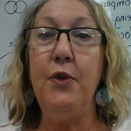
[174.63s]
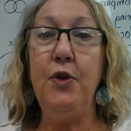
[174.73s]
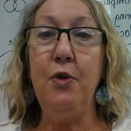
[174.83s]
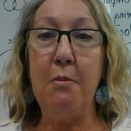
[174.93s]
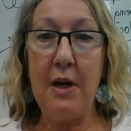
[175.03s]

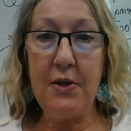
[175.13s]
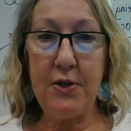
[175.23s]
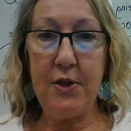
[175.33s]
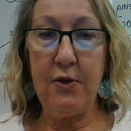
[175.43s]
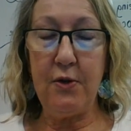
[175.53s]
You
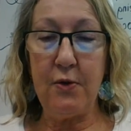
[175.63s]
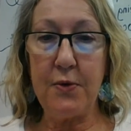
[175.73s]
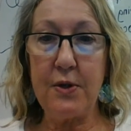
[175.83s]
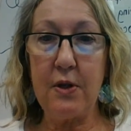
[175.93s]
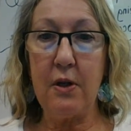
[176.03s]
must
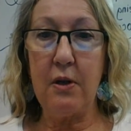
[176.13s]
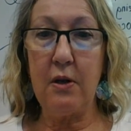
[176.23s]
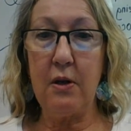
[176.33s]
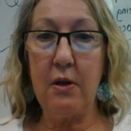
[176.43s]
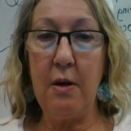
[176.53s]
use
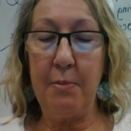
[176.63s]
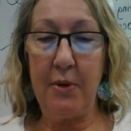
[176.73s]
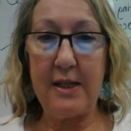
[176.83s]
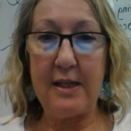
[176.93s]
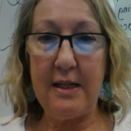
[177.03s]

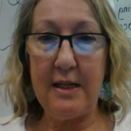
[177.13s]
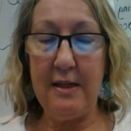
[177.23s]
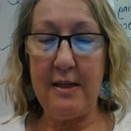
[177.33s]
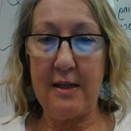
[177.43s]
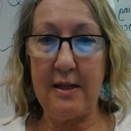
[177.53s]
complete
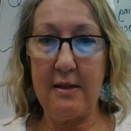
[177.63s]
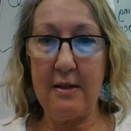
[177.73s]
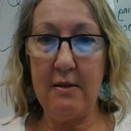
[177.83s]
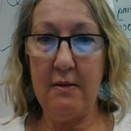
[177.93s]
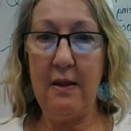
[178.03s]
sentences